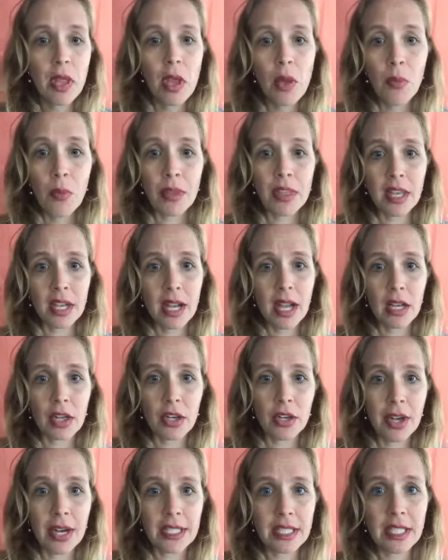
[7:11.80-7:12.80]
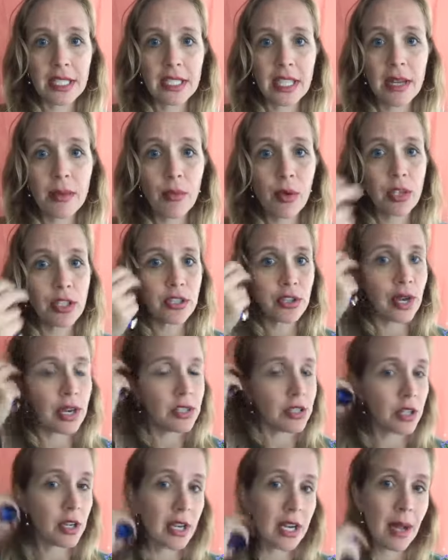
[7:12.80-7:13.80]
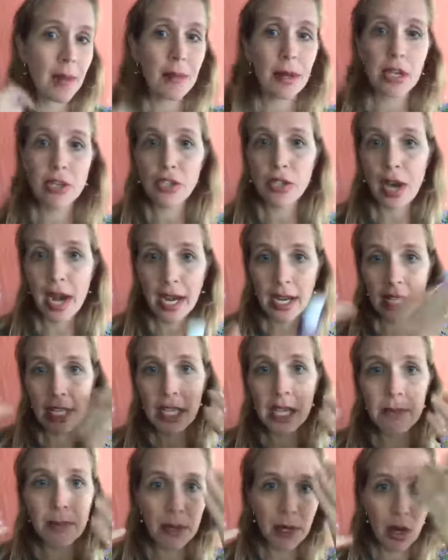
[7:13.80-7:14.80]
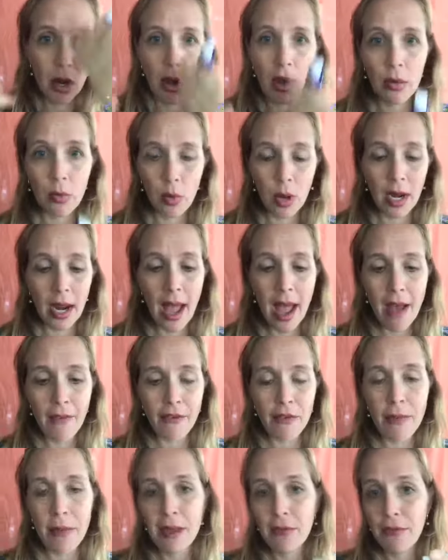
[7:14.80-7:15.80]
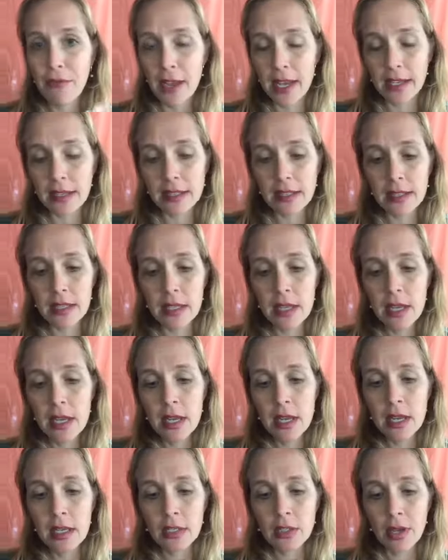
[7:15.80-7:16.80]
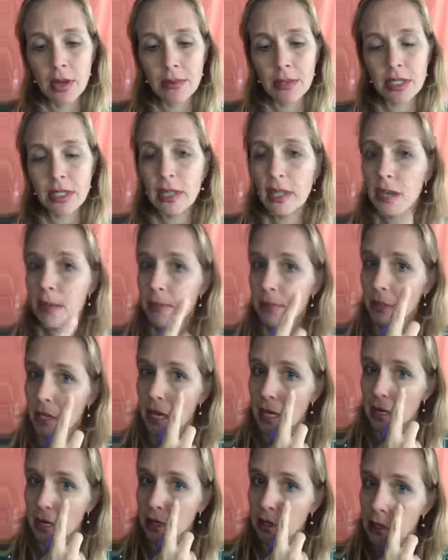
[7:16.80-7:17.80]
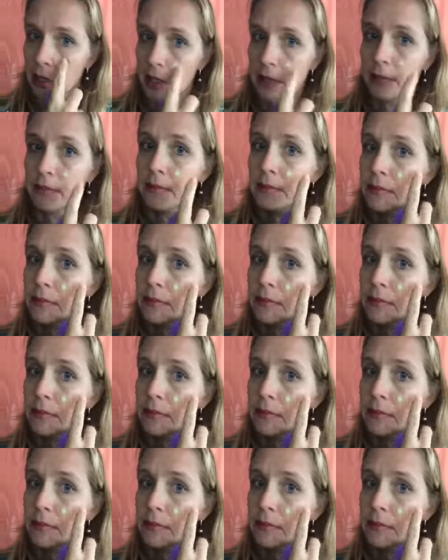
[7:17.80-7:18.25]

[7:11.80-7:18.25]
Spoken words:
with the color correcting tint and moisturizer, and I'm going to try to keep it on one half of my face. So I'm just going to blot it on,